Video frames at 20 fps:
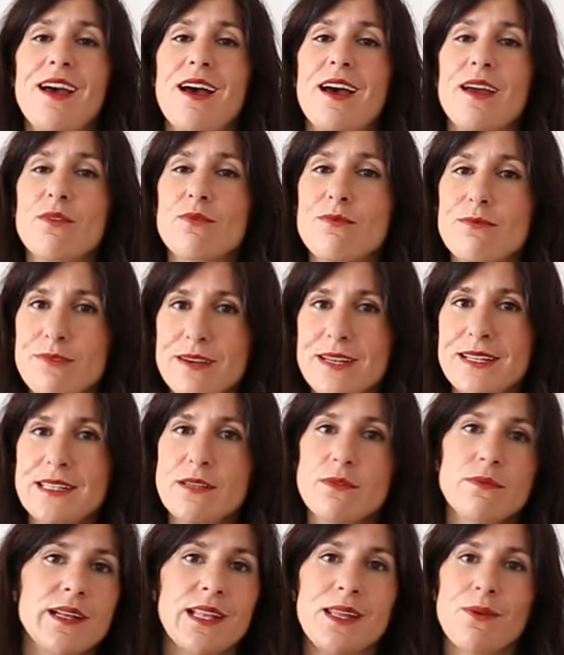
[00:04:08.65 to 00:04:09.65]
I
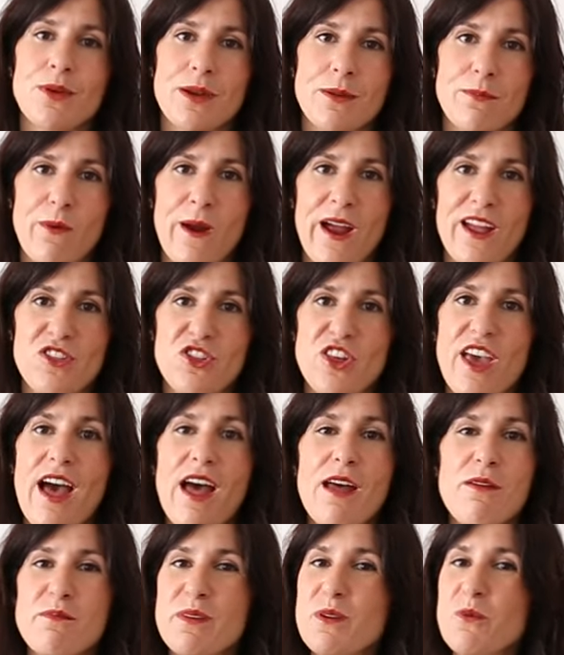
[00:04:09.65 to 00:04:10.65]
really, really want to branch
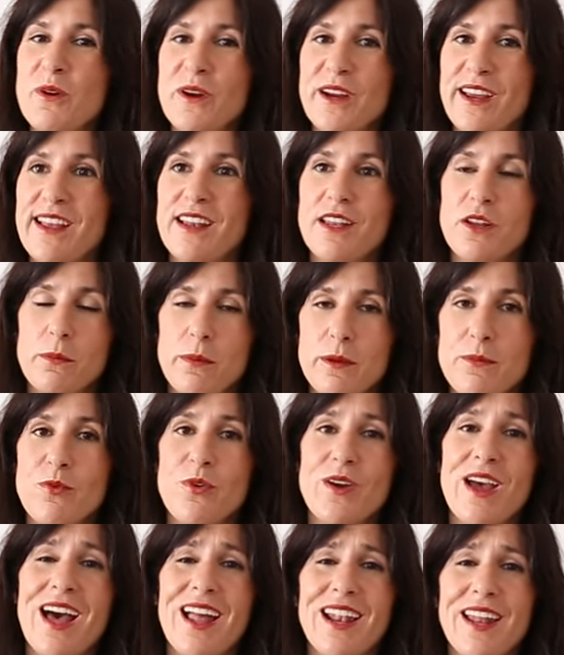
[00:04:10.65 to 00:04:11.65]
out and be wearing a little bit
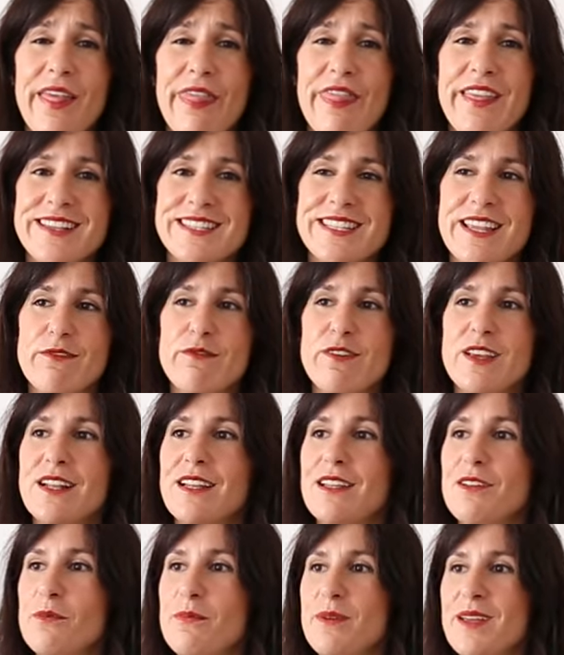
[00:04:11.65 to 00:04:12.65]
more color, things that feel a
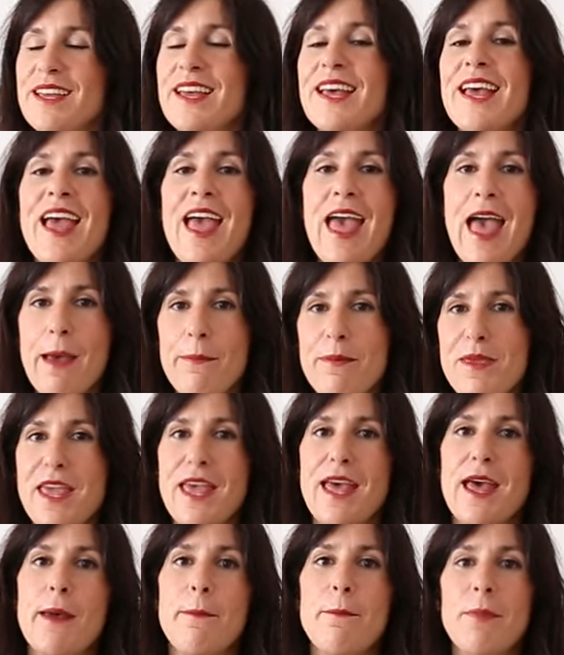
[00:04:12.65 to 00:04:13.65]
little bit
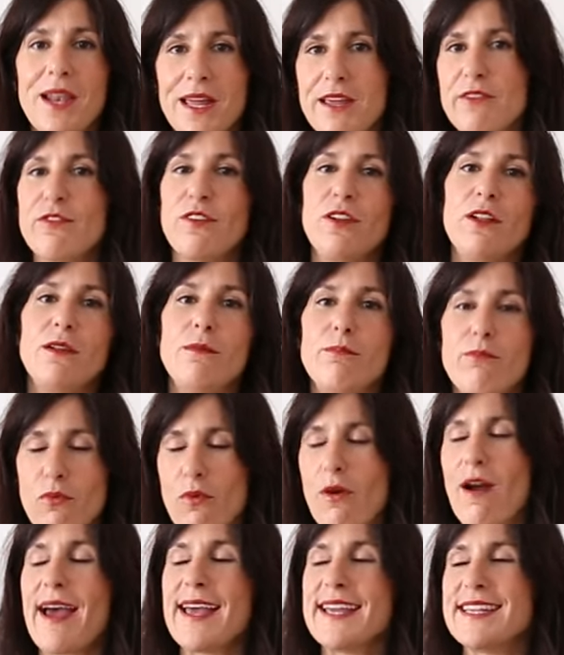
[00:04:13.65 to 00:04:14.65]
happier, playful,
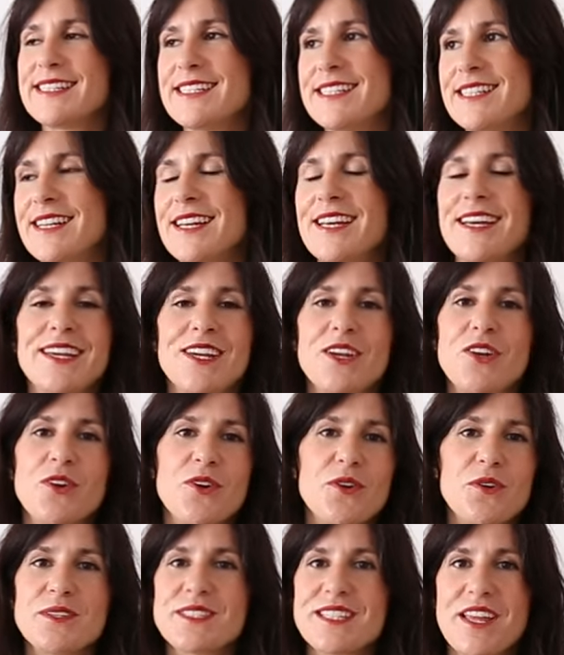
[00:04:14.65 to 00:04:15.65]
bright, you
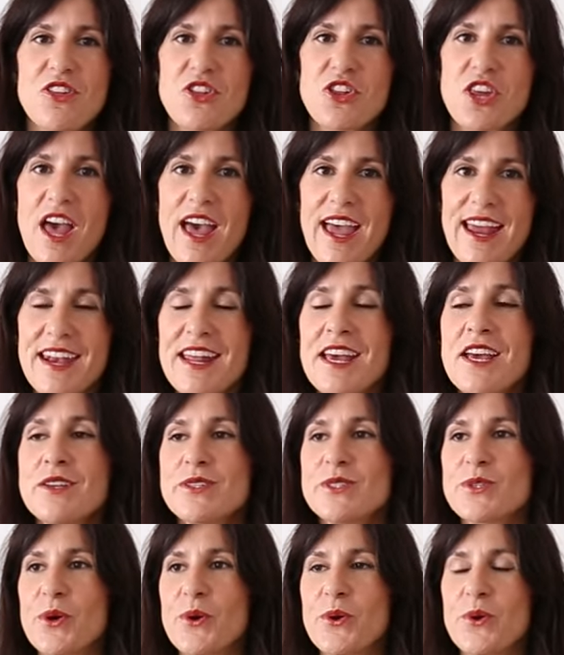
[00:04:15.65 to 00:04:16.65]
know, sunshine.
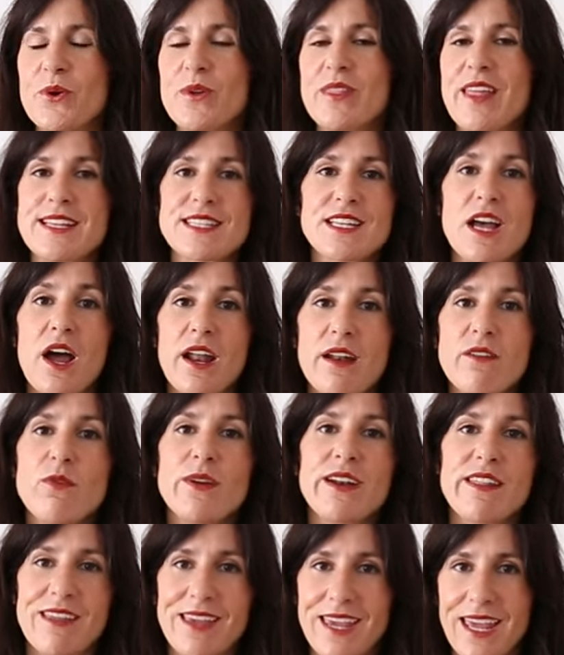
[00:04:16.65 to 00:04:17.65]
So that's kind of
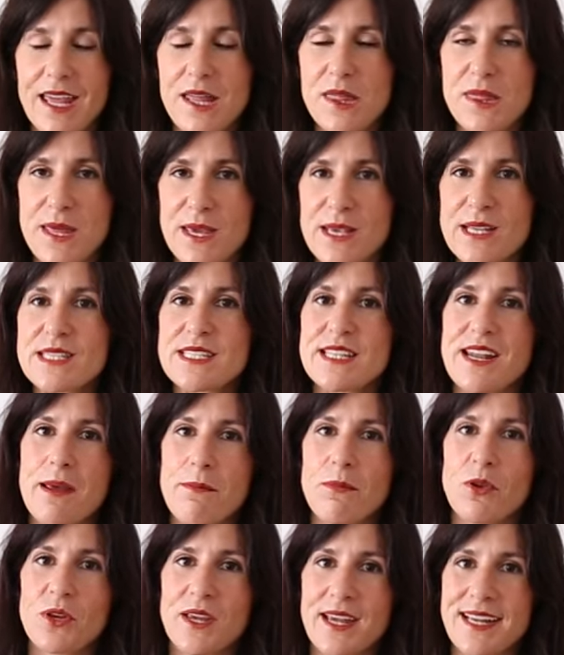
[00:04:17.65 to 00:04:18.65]
one of the key things that
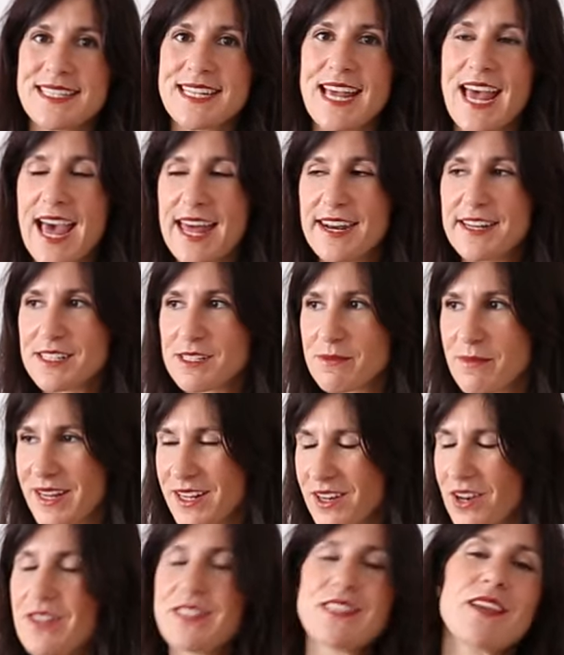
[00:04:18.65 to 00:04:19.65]
I'm looking to add into my
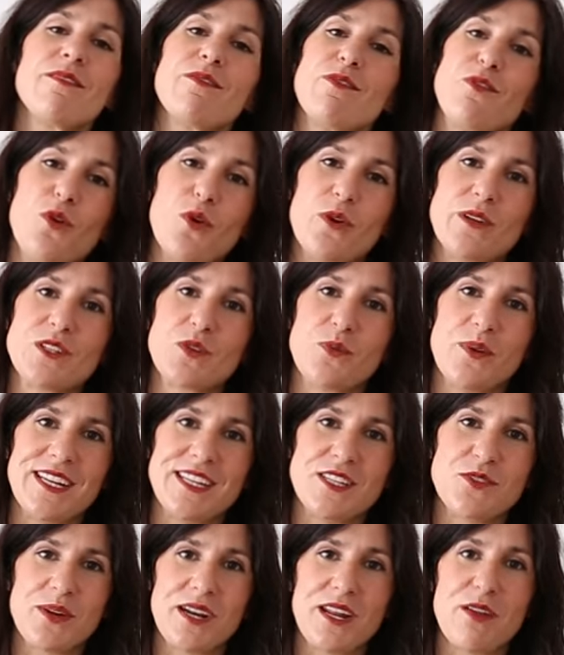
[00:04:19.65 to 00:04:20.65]
closet for
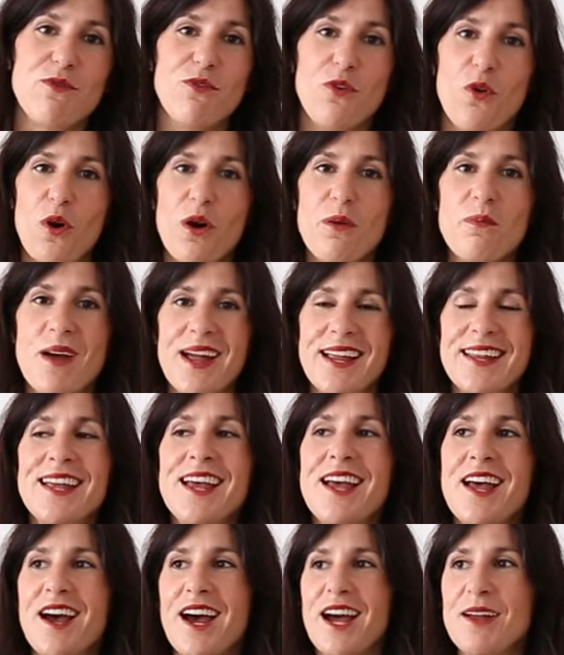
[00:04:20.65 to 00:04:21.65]
2024. But
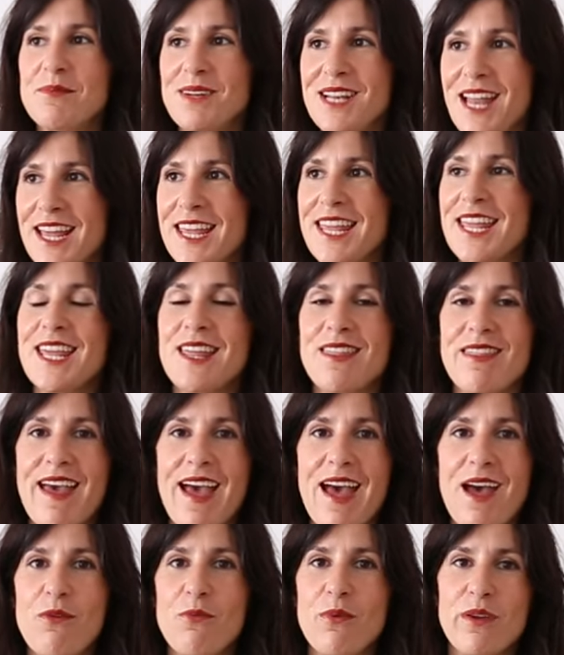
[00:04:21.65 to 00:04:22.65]
I'm lucky
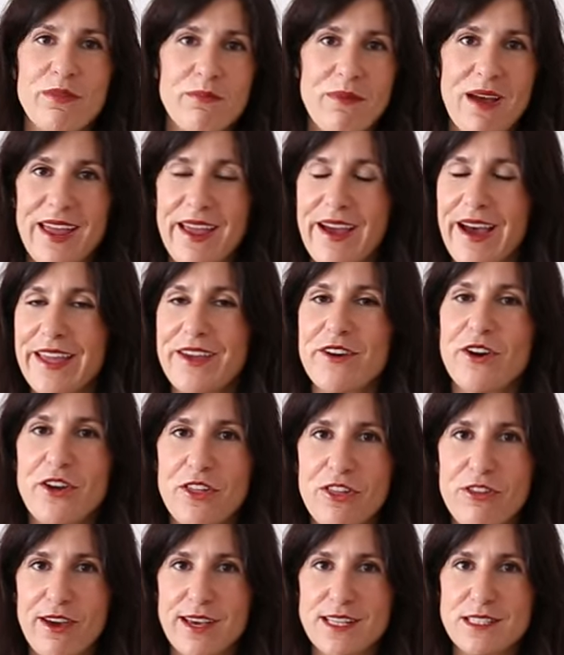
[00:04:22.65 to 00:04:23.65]
that with my high
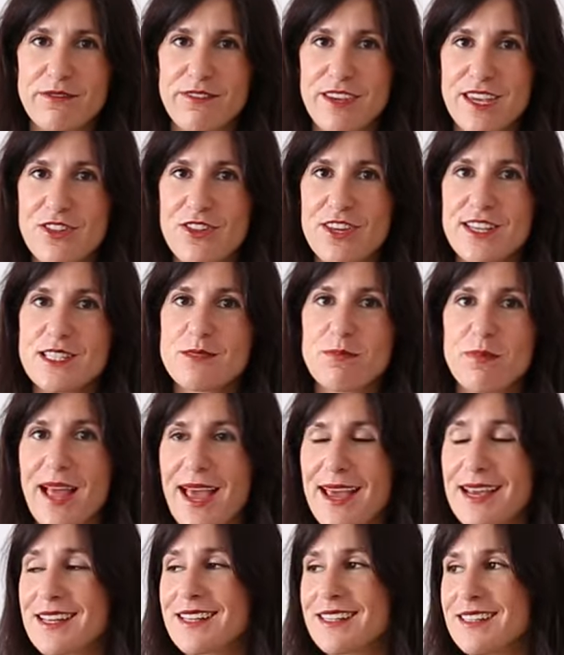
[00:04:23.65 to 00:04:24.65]
contrast features,
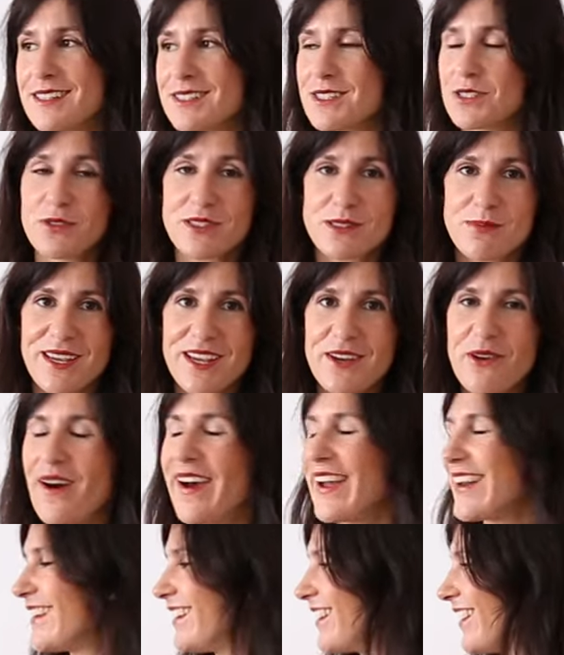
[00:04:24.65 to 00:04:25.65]
black suits me
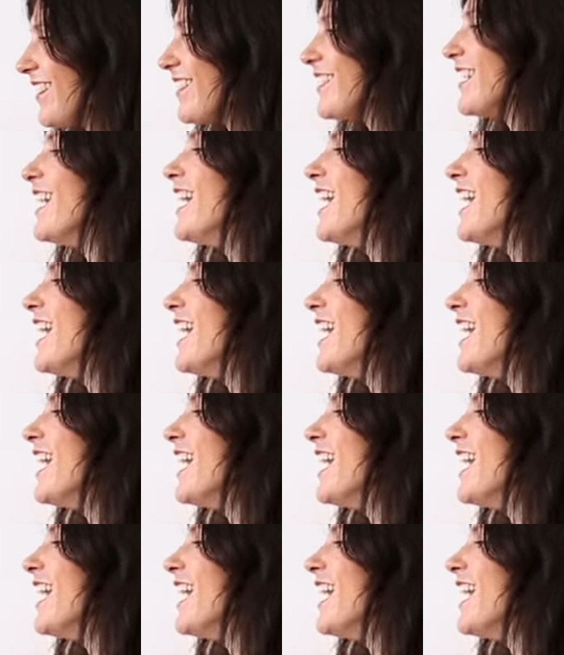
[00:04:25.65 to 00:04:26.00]
quite a lot.